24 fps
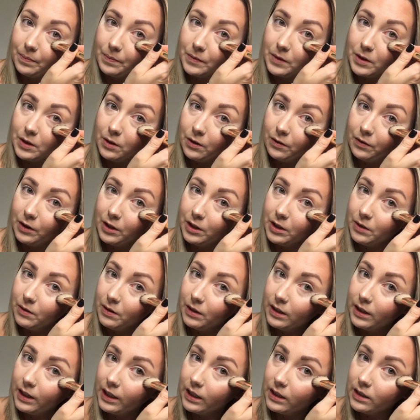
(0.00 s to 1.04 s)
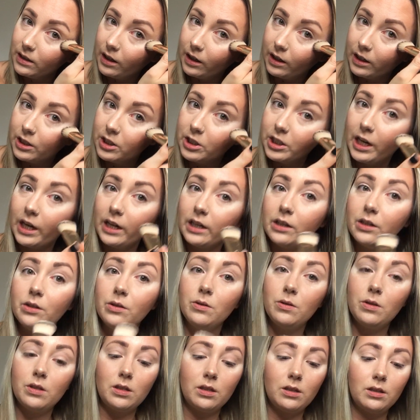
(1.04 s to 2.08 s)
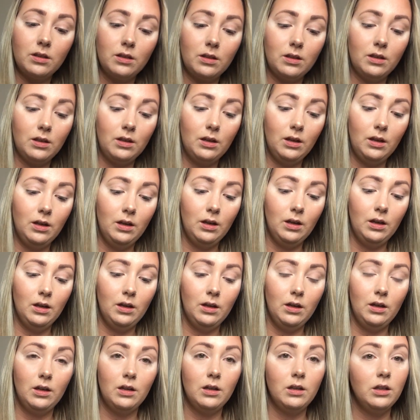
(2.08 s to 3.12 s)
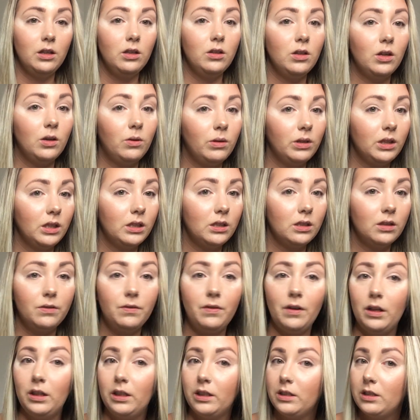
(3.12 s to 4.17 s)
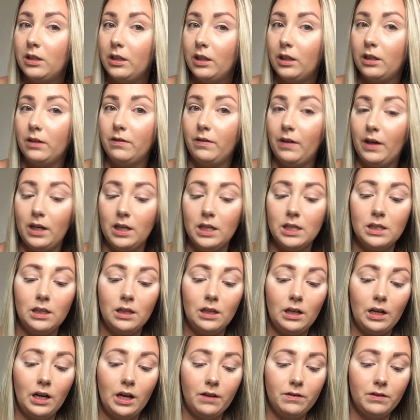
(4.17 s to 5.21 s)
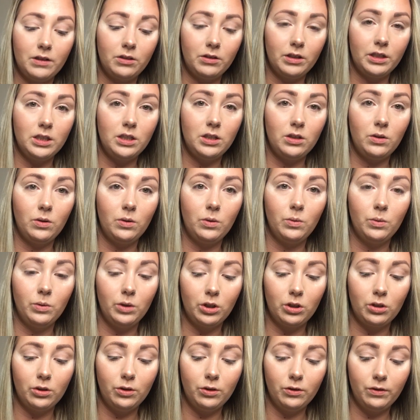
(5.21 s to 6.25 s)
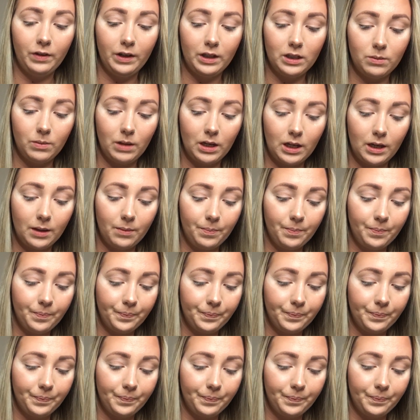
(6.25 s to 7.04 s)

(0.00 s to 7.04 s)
So if you're doing like dark shadows, you don't want it to fall onto your face and then have to redo your whole face makeup.